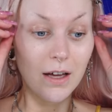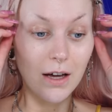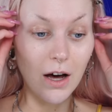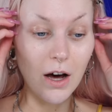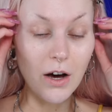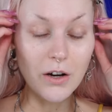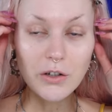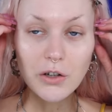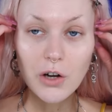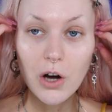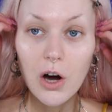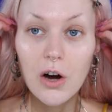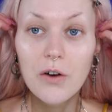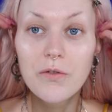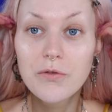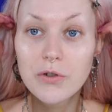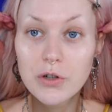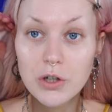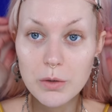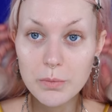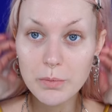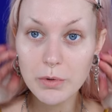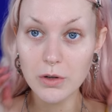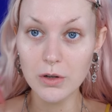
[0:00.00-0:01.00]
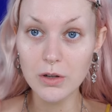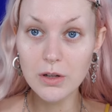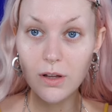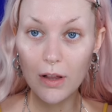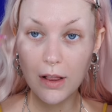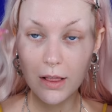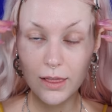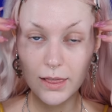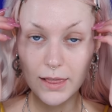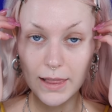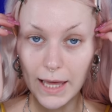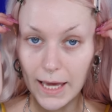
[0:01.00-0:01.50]

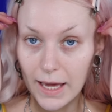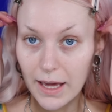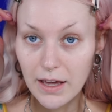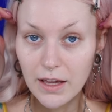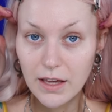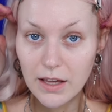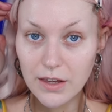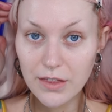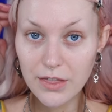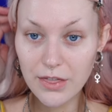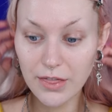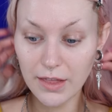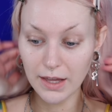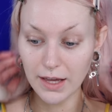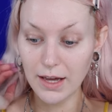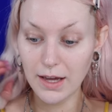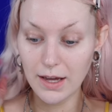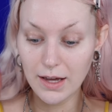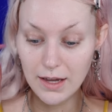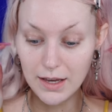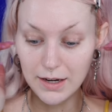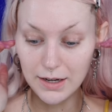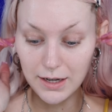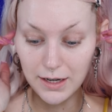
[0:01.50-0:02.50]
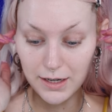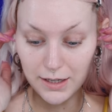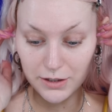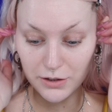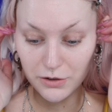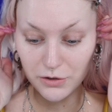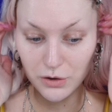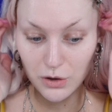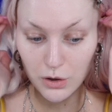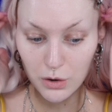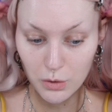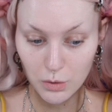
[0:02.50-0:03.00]
uncomfortable length and I
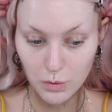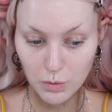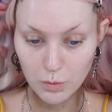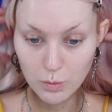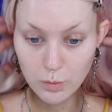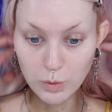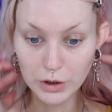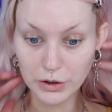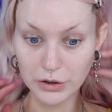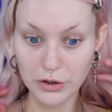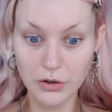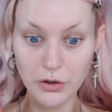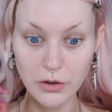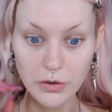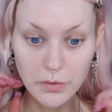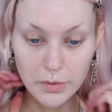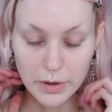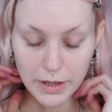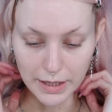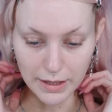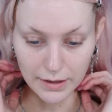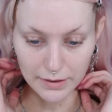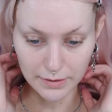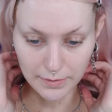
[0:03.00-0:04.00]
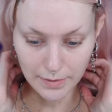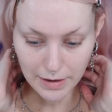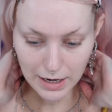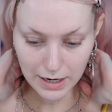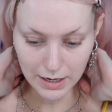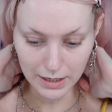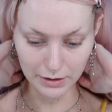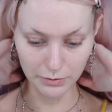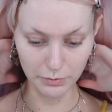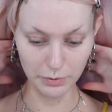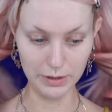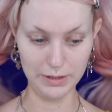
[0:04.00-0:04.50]
don't know what to do then.
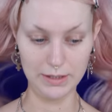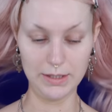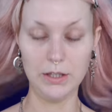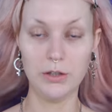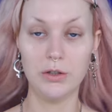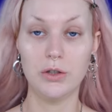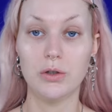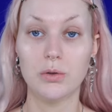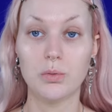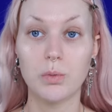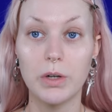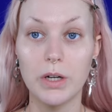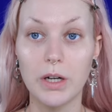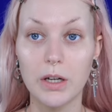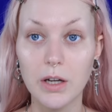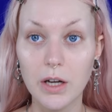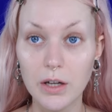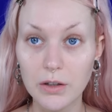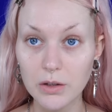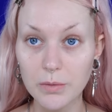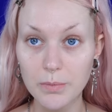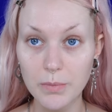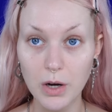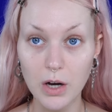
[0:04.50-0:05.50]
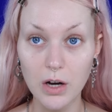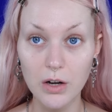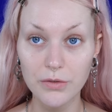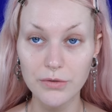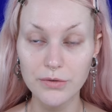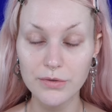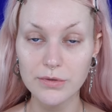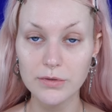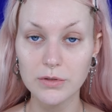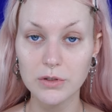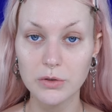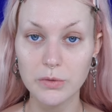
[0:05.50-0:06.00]
I really just want to cut them
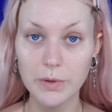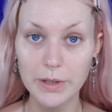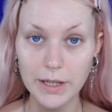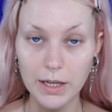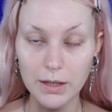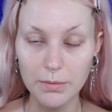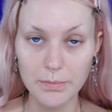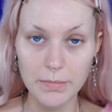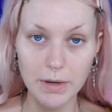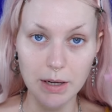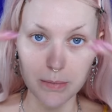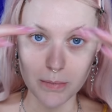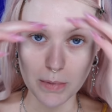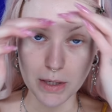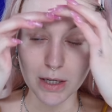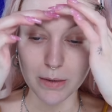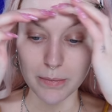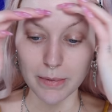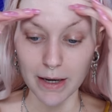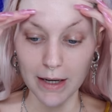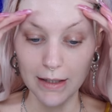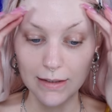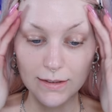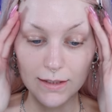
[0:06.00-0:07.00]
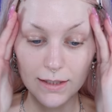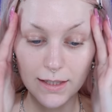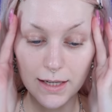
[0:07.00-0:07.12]
off so I get my mini bags